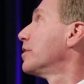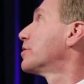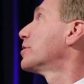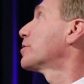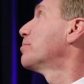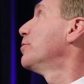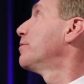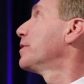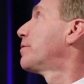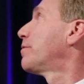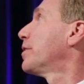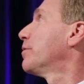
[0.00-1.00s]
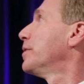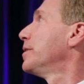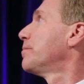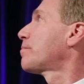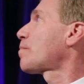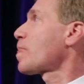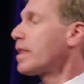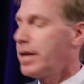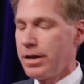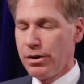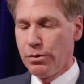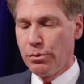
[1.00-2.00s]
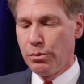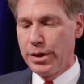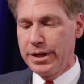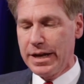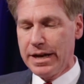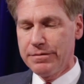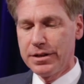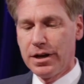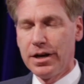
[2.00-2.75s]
So just moving forward, we have an